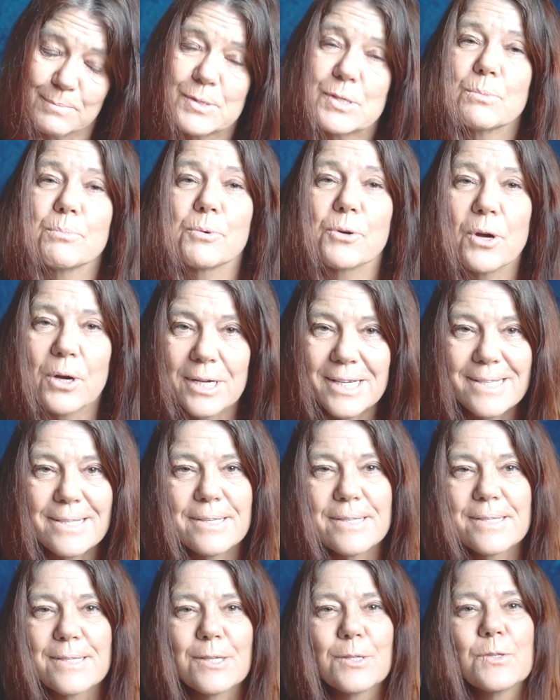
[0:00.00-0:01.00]

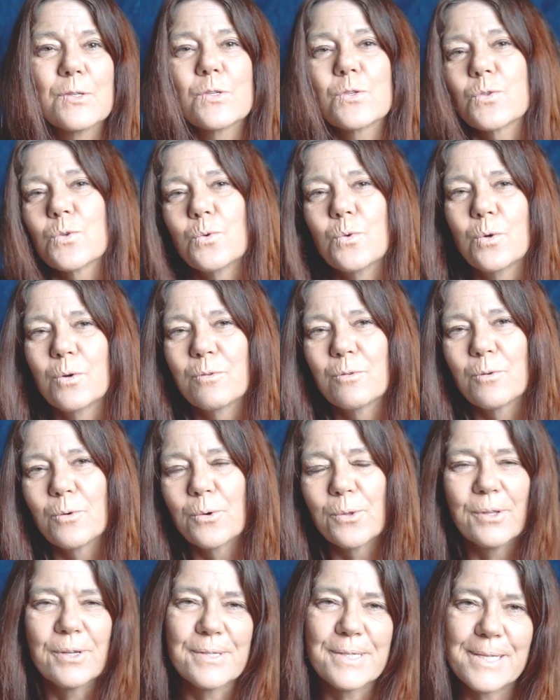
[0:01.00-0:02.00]
surprises in store
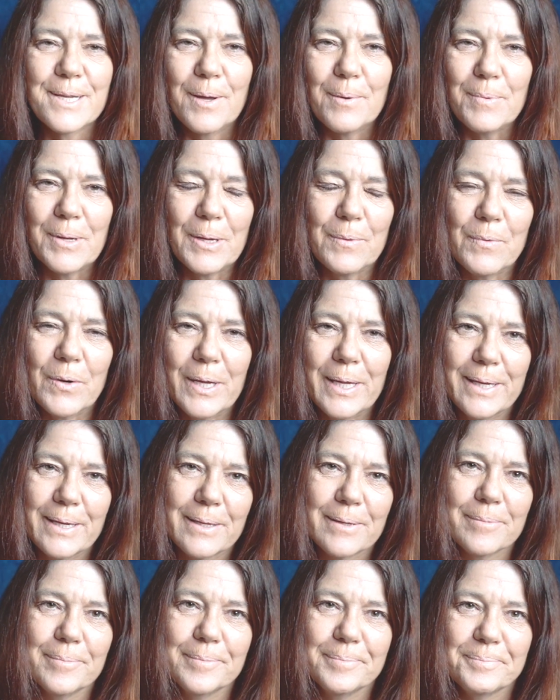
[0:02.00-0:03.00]
for this coming week.